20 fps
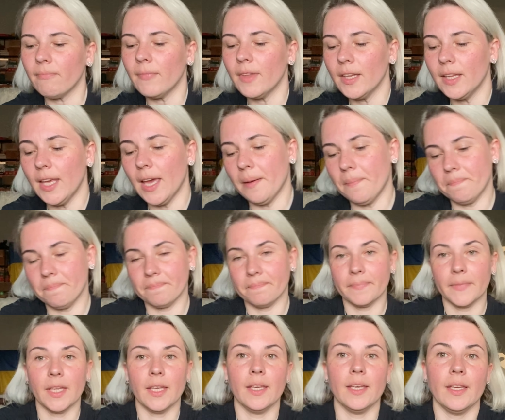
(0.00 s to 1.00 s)
Yeah,
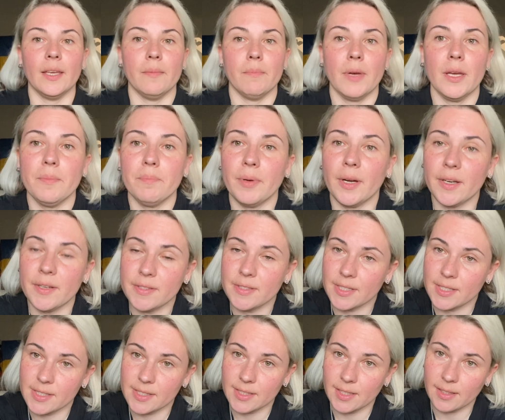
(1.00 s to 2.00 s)
my parents
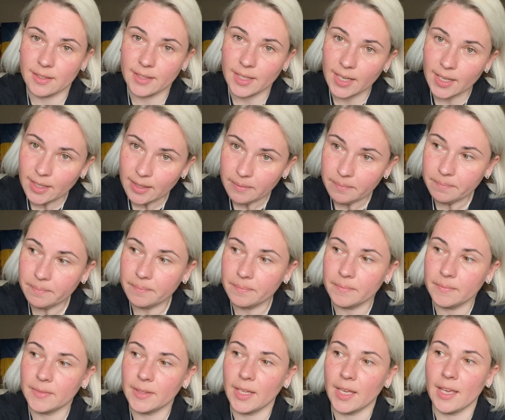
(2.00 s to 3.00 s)
are still there.
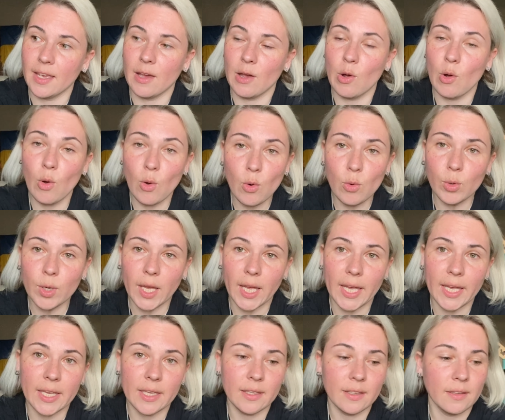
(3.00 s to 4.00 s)
They are
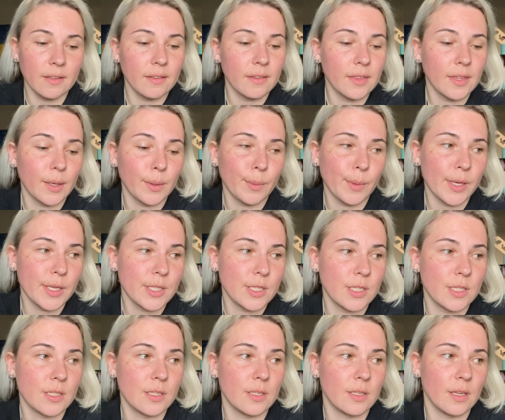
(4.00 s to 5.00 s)
okay. There
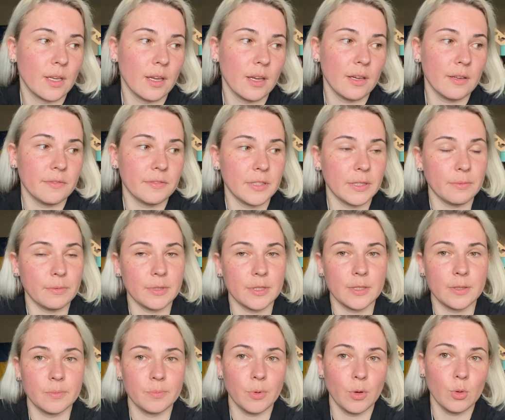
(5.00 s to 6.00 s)
was, after we
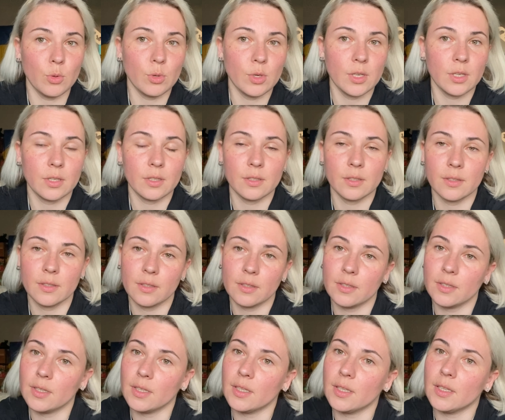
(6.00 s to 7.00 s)
spoke,
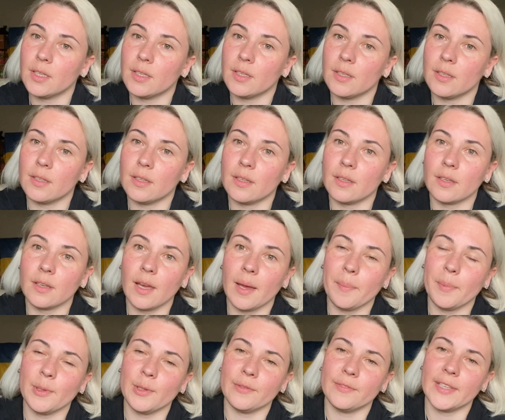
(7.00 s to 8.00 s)
a
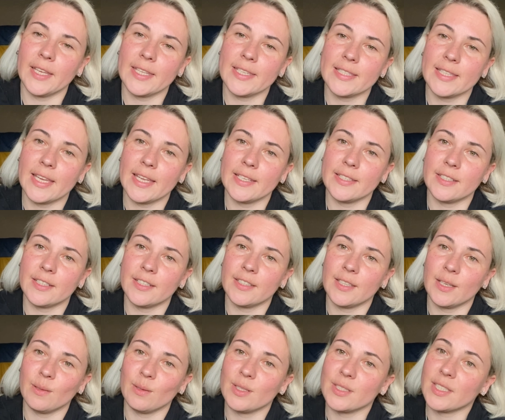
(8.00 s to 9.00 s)
couple of days later,
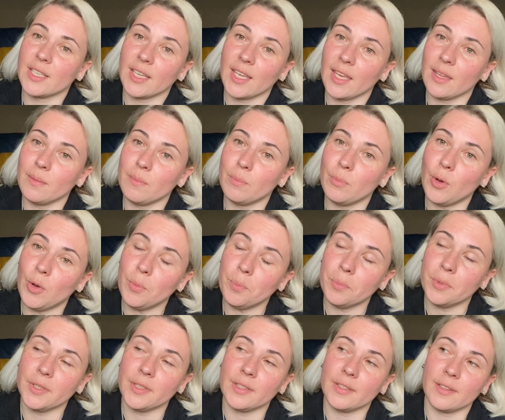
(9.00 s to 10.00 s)
there was again
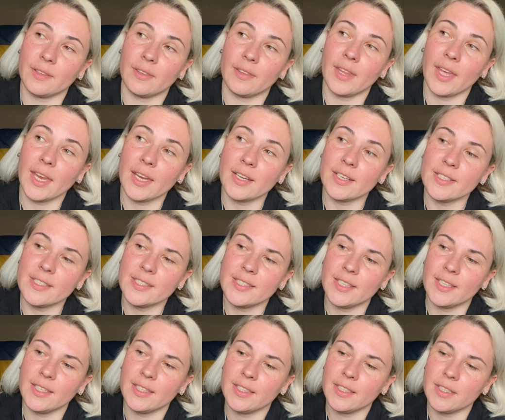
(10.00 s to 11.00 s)
bombing in their
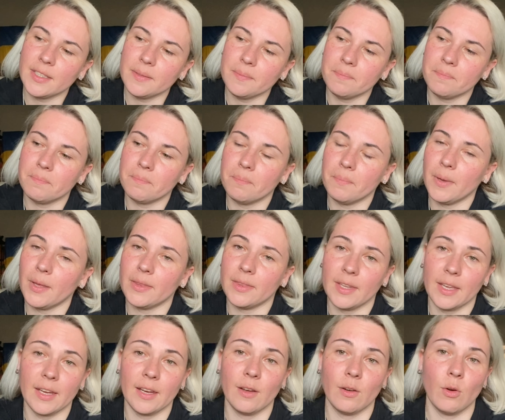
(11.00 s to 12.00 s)
city, but
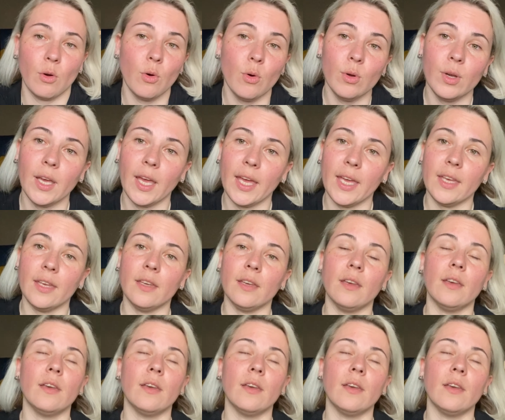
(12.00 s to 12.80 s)
they are okay.